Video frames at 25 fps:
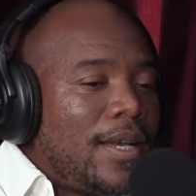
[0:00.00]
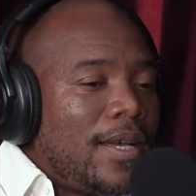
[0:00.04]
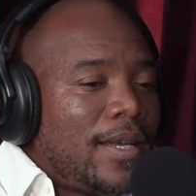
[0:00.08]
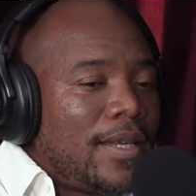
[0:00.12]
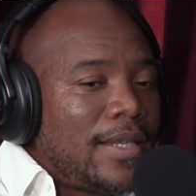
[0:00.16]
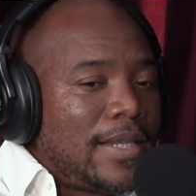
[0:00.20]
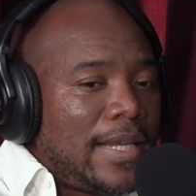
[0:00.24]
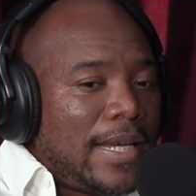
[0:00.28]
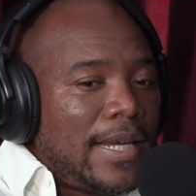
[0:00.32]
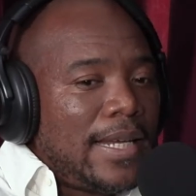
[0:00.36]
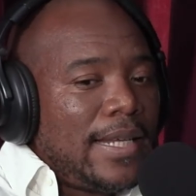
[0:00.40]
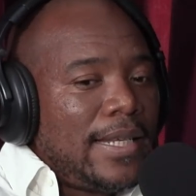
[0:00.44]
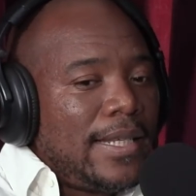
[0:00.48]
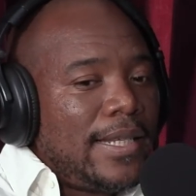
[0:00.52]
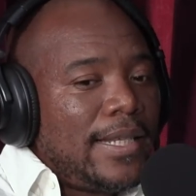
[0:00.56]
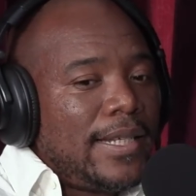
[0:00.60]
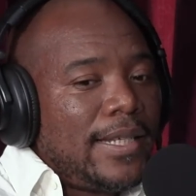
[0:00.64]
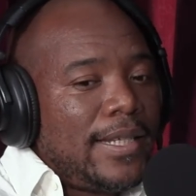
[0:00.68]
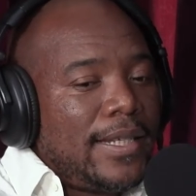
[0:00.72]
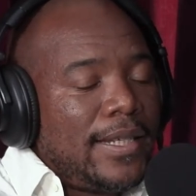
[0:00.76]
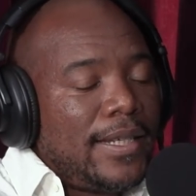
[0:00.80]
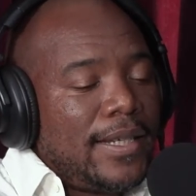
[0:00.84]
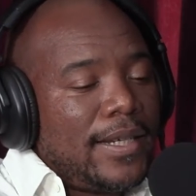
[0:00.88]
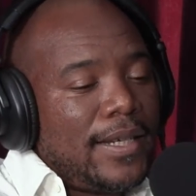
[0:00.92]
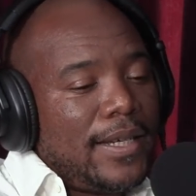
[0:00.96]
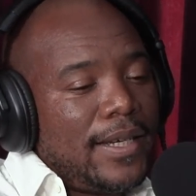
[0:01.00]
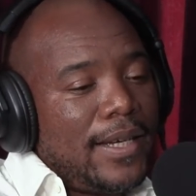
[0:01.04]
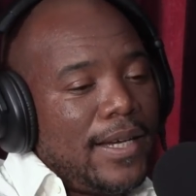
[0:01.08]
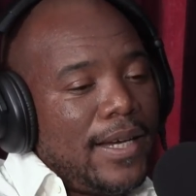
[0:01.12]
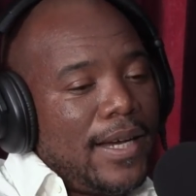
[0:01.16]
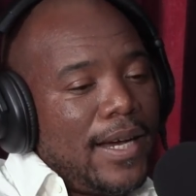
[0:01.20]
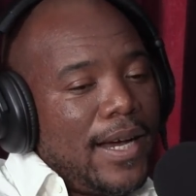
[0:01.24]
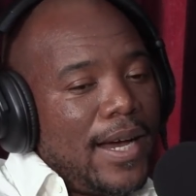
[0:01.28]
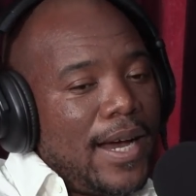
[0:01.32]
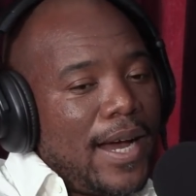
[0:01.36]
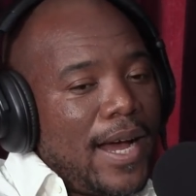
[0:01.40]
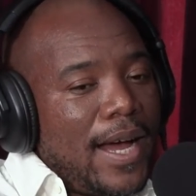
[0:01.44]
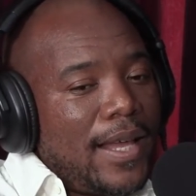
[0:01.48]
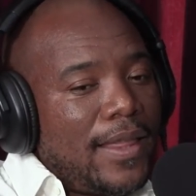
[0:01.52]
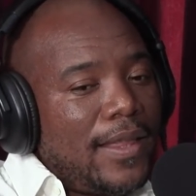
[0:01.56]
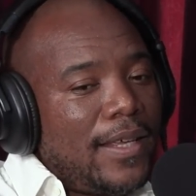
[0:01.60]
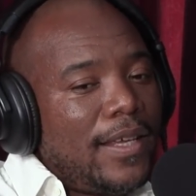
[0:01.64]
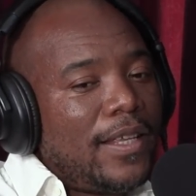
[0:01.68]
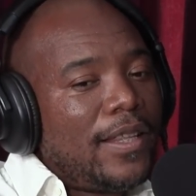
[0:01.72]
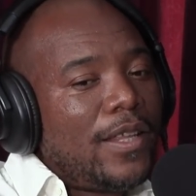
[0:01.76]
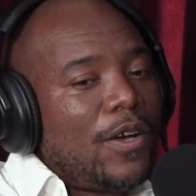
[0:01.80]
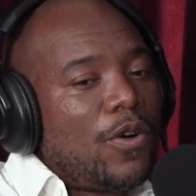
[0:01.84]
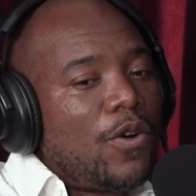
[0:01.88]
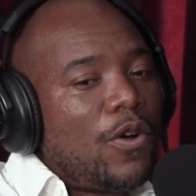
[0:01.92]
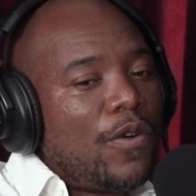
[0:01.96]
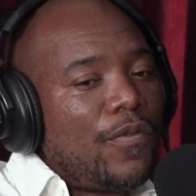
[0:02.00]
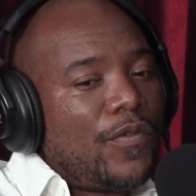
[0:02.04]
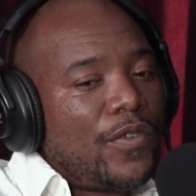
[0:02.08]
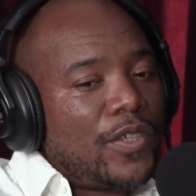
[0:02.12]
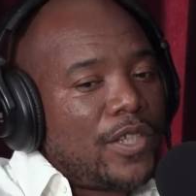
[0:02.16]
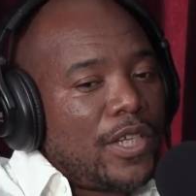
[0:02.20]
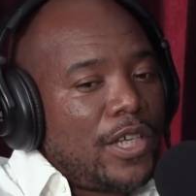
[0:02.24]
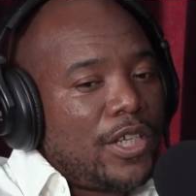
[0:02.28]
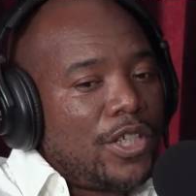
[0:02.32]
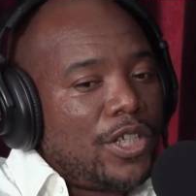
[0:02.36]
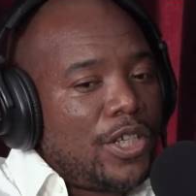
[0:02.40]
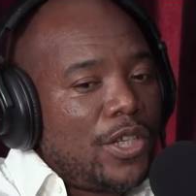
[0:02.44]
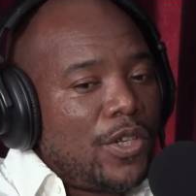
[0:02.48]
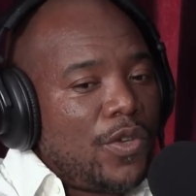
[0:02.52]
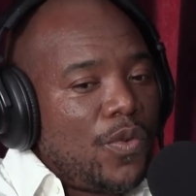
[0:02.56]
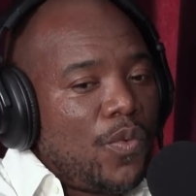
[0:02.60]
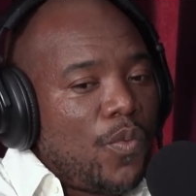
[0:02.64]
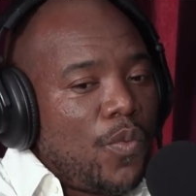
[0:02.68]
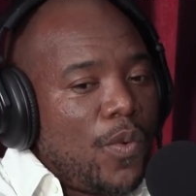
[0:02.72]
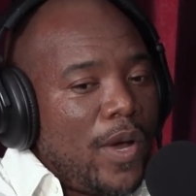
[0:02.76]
Secondly, I think the conversation